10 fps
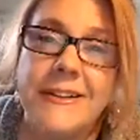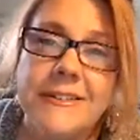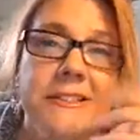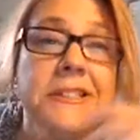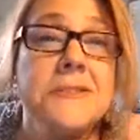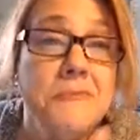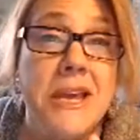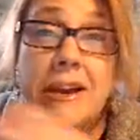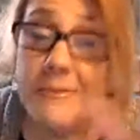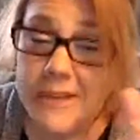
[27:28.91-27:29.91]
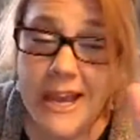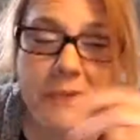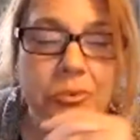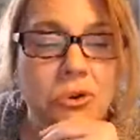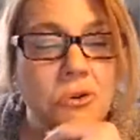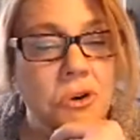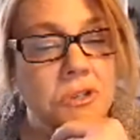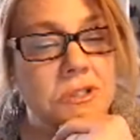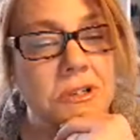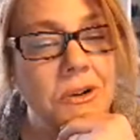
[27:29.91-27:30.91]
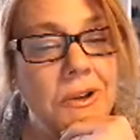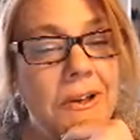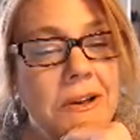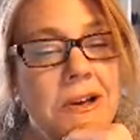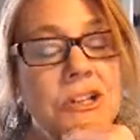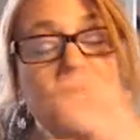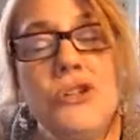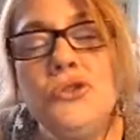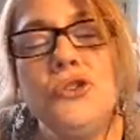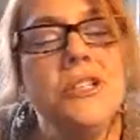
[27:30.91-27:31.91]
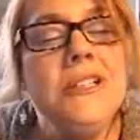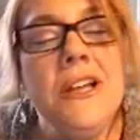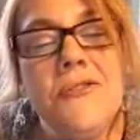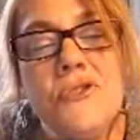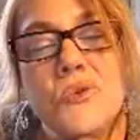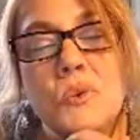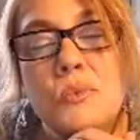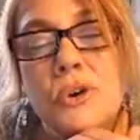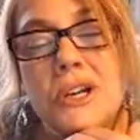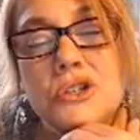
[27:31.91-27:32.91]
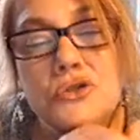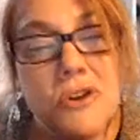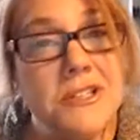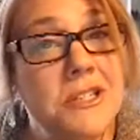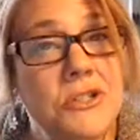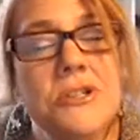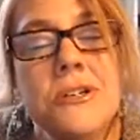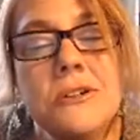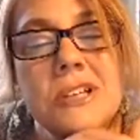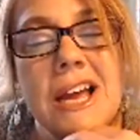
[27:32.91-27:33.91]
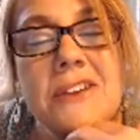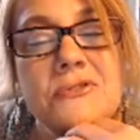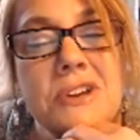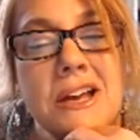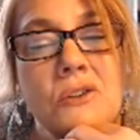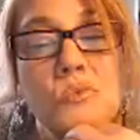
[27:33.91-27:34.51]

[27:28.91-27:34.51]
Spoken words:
This is me. I'm Capricorn. So children and lovers will bring stress into your life now.